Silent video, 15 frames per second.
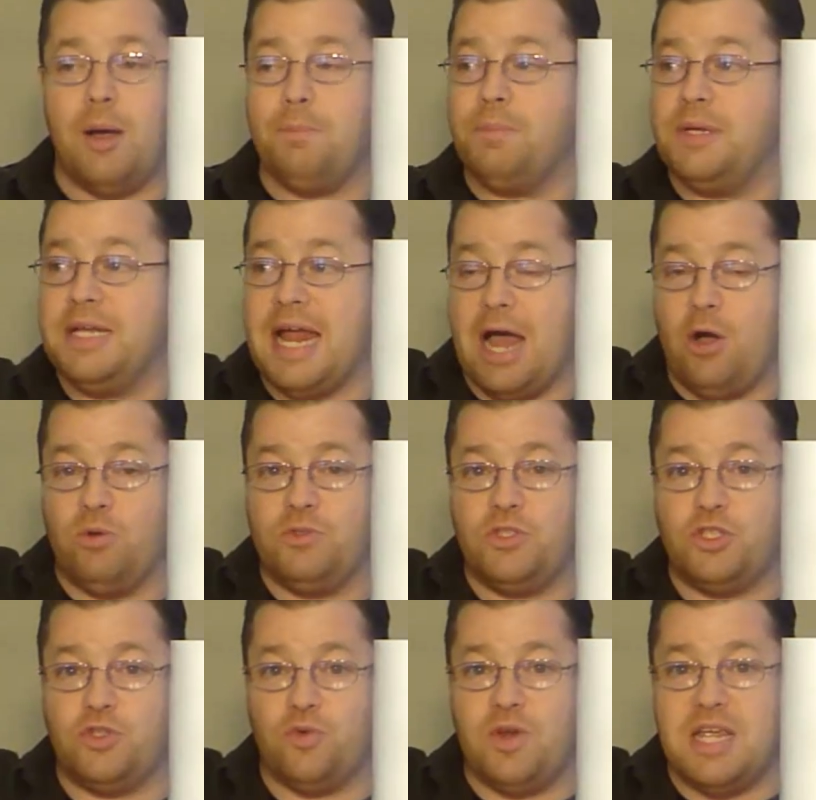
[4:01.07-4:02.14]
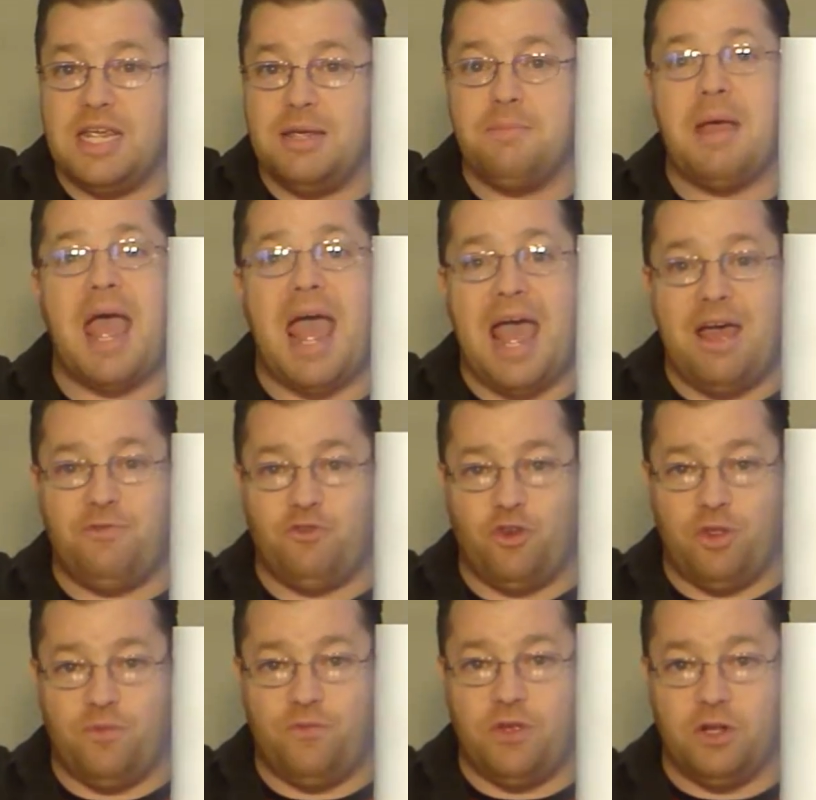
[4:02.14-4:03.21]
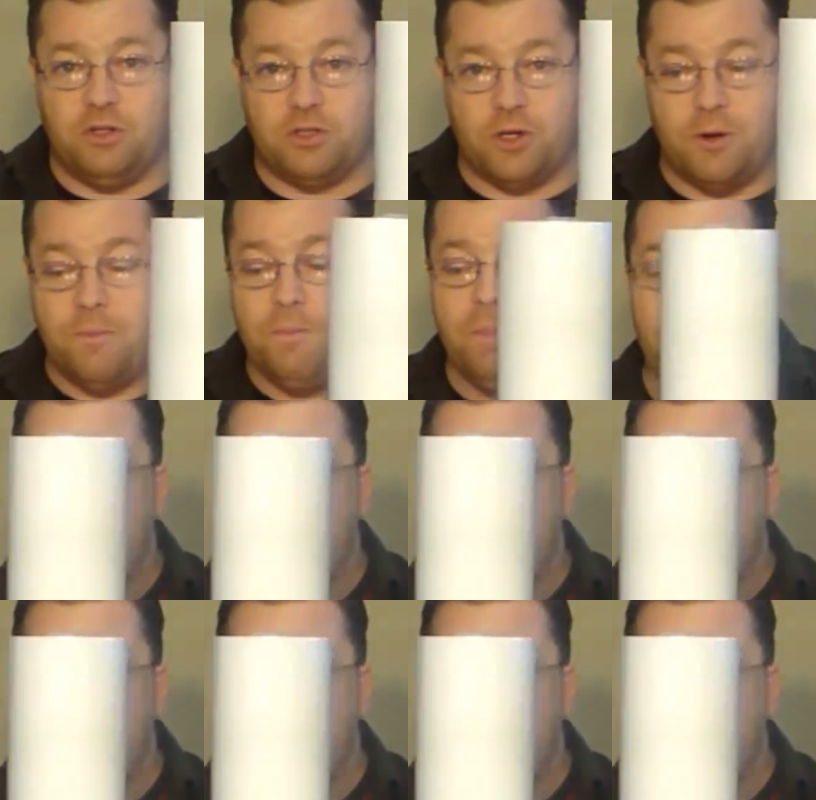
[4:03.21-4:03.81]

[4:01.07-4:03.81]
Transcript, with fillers: up downstream after the filter.